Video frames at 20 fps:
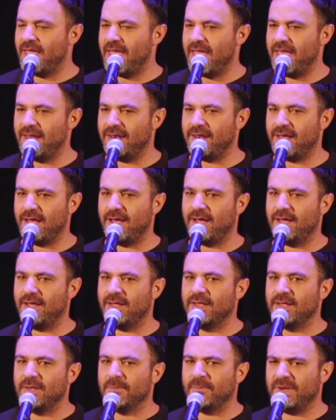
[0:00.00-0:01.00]
And,
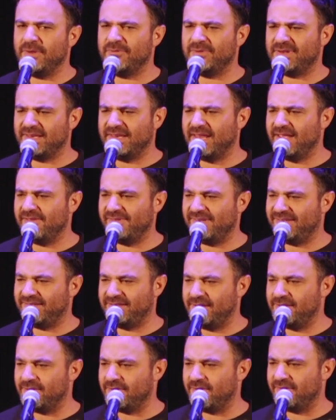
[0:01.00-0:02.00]
but he was a Navy
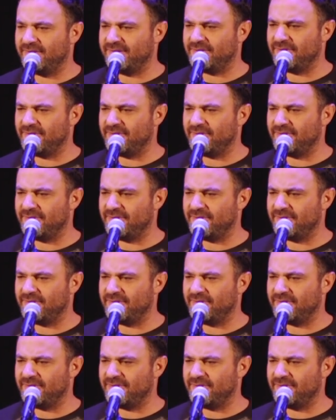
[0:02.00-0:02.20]
SEAL,